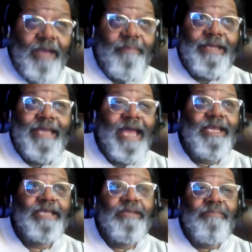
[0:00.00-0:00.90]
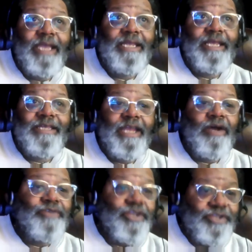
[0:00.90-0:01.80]
But that doesn't mean that they
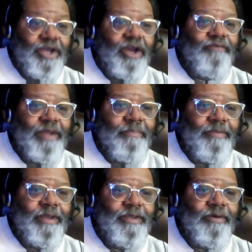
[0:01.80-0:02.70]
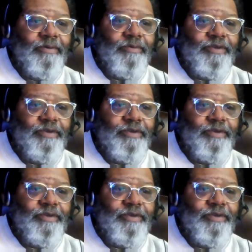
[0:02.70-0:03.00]
don't deserve the, the,